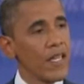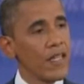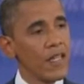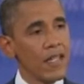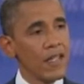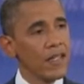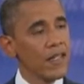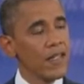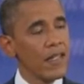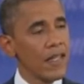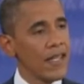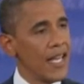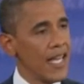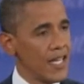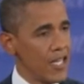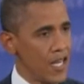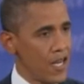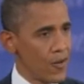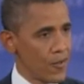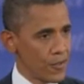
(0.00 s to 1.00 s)
that I think were
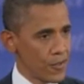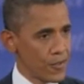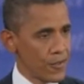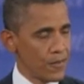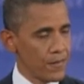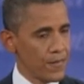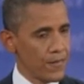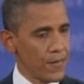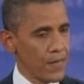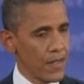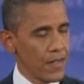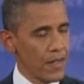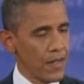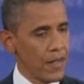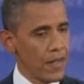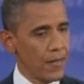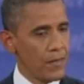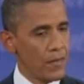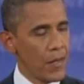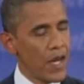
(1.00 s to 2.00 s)
breakouts
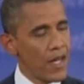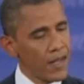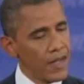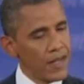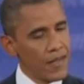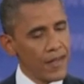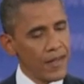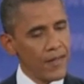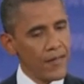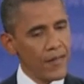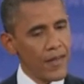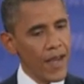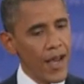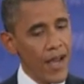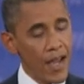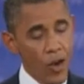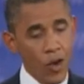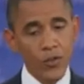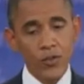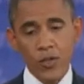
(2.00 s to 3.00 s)
of the CNN poll stuff.
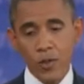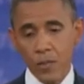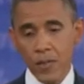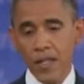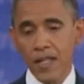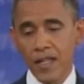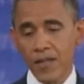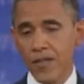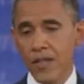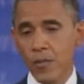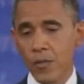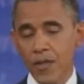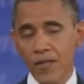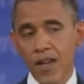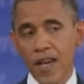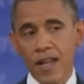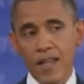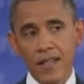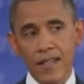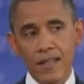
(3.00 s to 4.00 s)

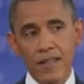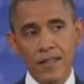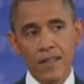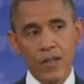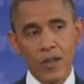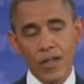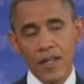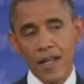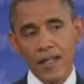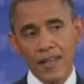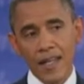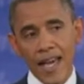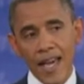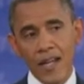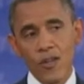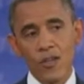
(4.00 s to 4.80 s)
More likable. This was